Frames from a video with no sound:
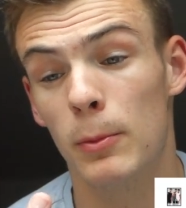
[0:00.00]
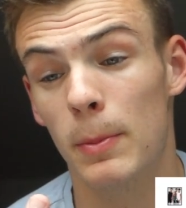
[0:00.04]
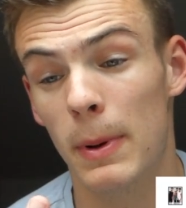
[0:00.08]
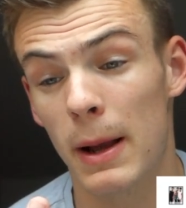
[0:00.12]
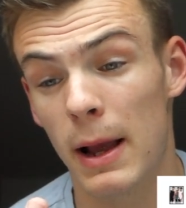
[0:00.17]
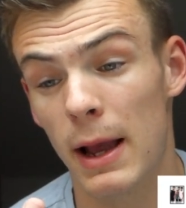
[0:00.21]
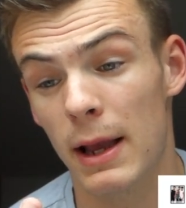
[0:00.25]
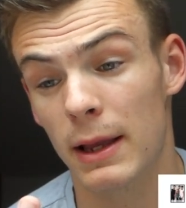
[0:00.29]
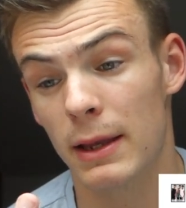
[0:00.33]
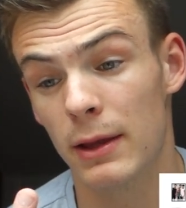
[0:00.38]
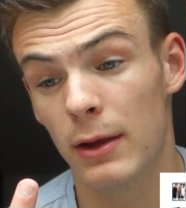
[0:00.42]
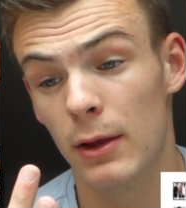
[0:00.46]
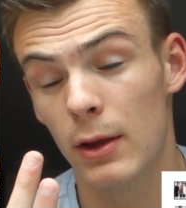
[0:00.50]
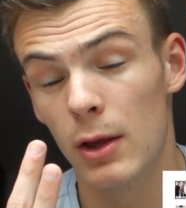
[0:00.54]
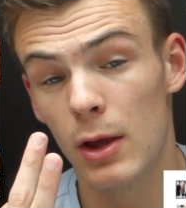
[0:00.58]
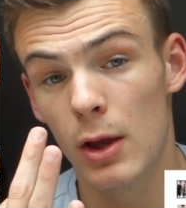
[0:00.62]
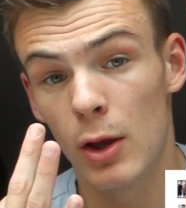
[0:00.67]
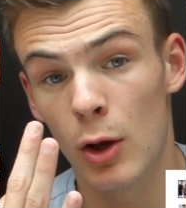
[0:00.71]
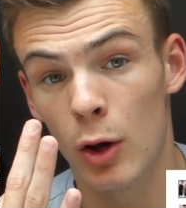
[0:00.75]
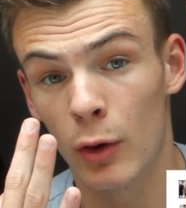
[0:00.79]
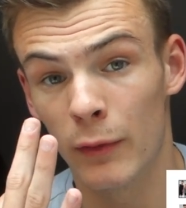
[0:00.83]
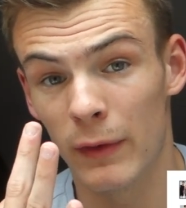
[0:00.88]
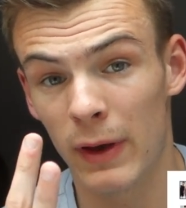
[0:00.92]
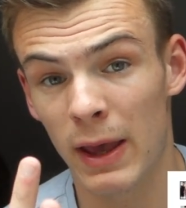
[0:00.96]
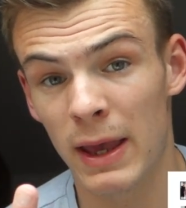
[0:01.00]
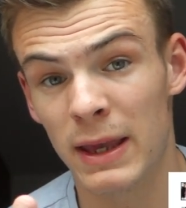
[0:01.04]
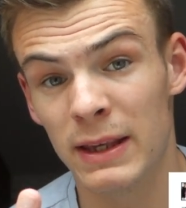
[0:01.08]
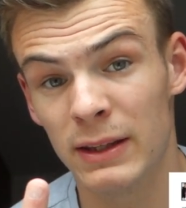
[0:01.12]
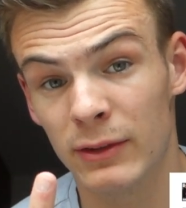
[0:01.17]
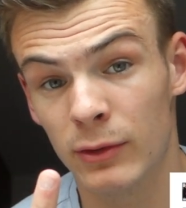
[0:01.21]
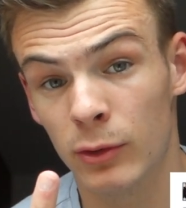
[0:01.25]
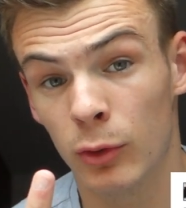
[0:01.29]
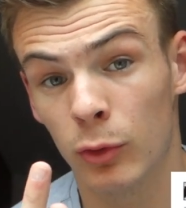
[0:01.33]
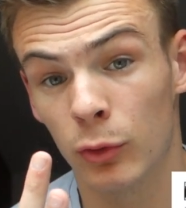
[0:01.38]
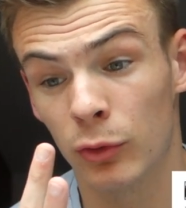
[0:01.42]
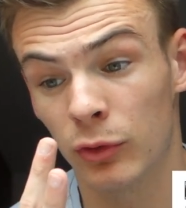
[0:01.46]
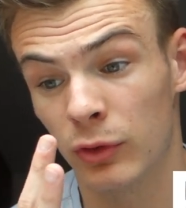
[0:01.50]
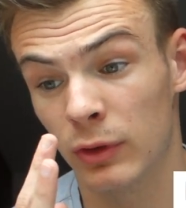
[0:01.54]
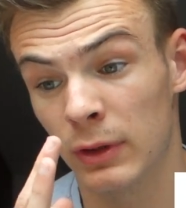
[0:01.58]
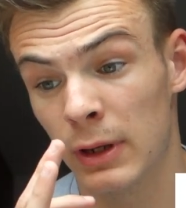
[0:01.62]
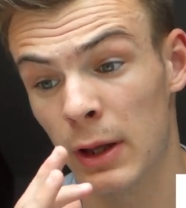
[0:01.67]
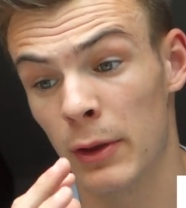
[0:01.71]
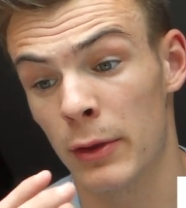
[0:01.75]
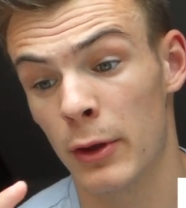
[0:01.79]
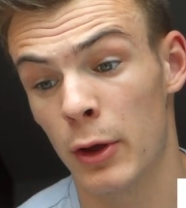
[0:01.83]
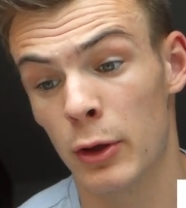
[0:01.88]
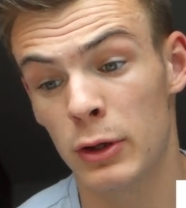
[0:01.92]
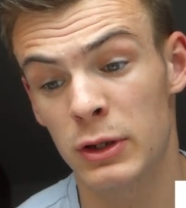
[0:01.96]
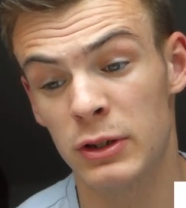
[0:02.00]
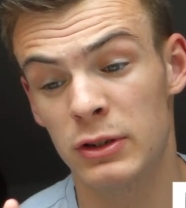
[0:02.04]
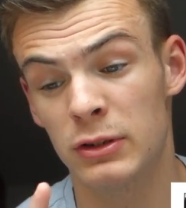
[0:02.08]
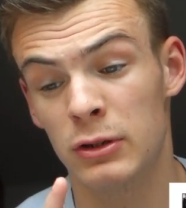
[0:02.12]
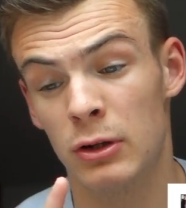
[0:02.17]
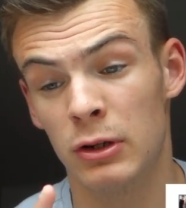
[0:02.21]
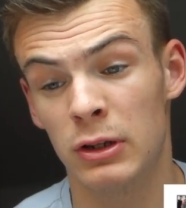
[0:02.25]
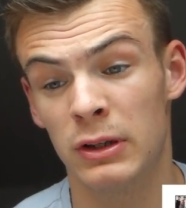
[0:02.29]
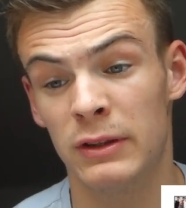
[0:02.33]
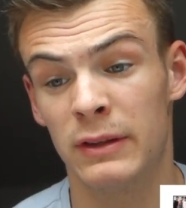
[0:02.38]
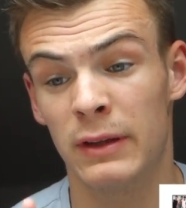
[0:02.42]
pack of ASOS. Now the only slightly